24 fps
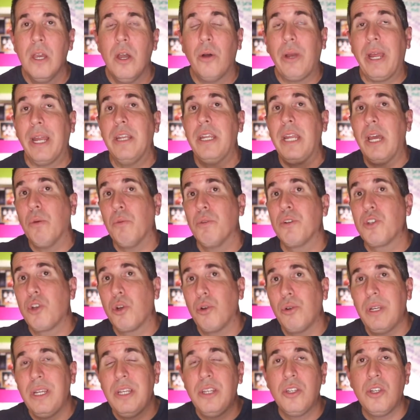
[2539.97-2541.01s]
Okay, now
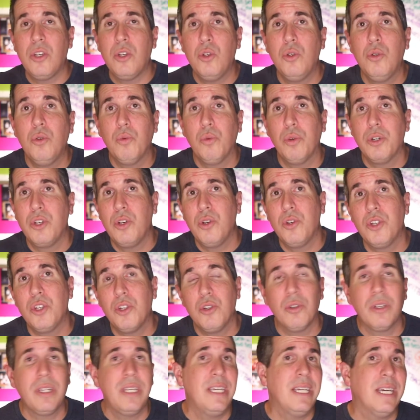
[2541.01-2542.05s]
returning to reducing
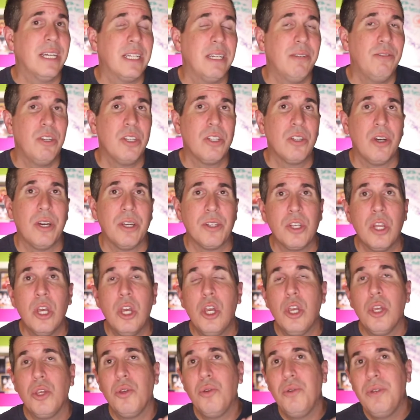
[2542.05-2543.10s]
your key activities costs,
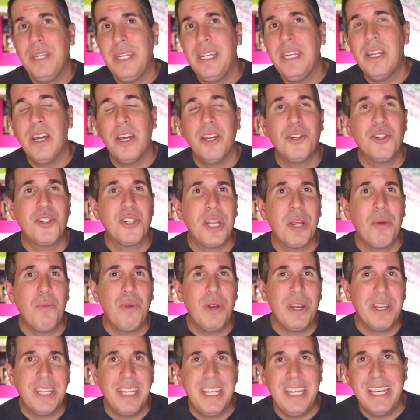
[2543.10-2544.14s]
you need to understand
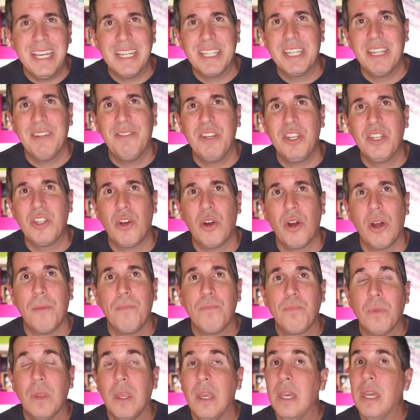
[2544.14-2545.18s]
what key activities are.
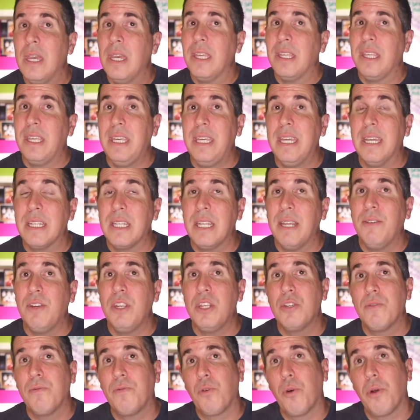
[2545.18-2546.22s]
Key
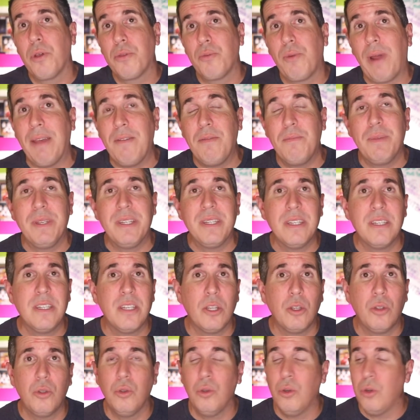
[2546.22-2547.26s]
activities for a thriving business
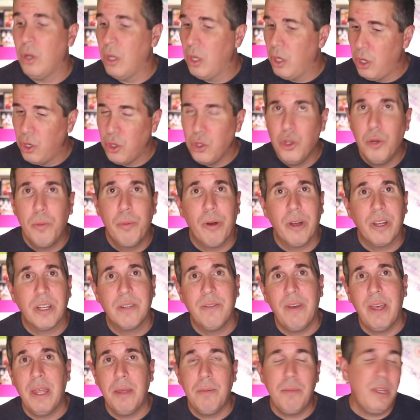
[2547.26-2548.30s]
include new product
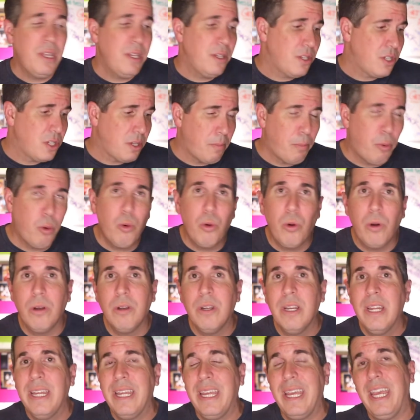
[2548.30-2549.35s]
development,
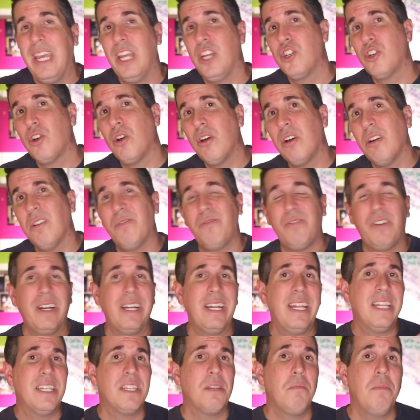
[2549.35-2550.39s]
support, HR,
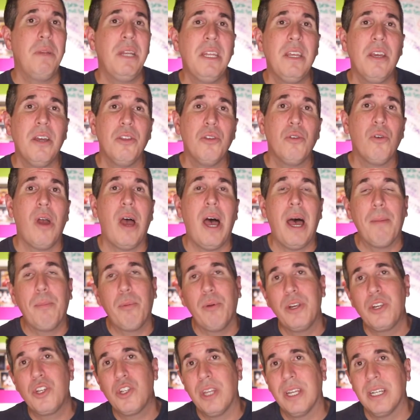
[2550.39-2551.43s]
finance, and many other
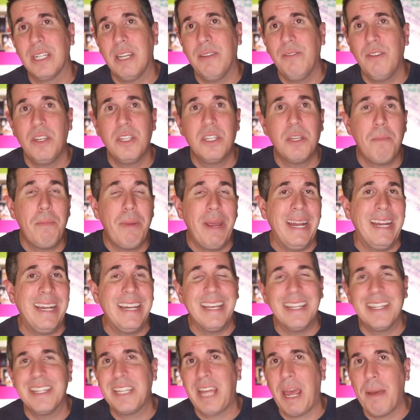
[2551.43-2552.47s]
operational activities
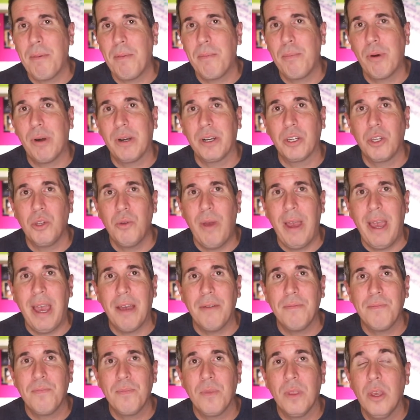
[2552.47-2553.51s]
depending on the type of product you
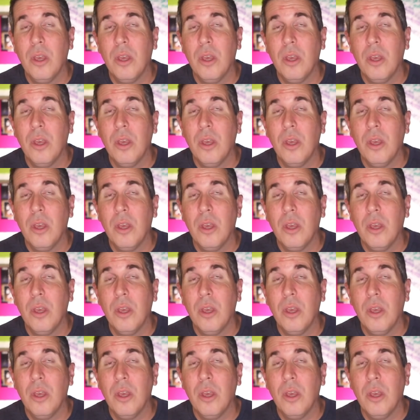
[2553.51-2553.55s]
have.